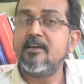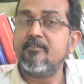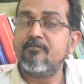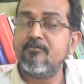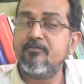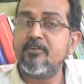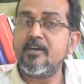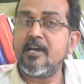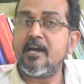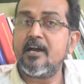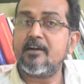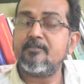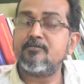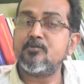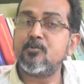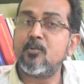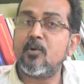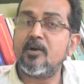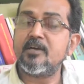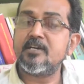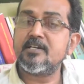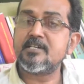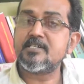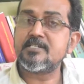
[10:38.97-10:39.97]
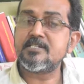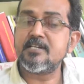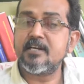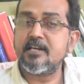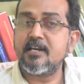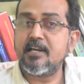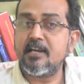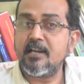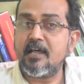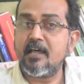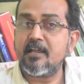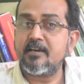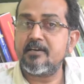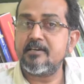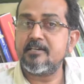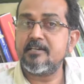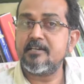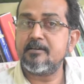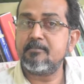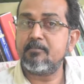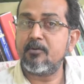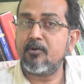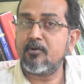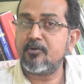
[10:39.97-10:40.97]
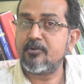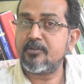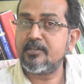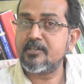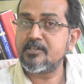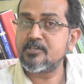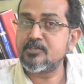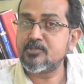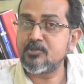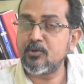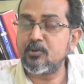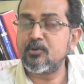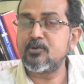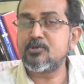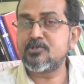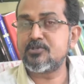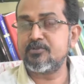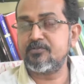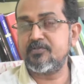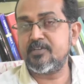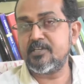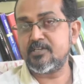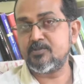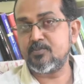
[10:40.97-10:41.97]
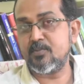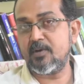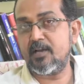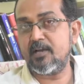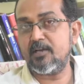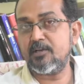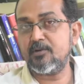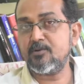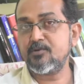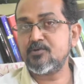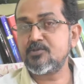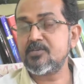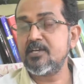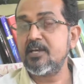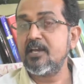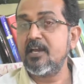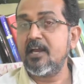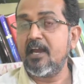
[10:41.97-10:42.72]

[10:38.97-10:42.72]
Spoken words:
we have to understand clarity about the source of these values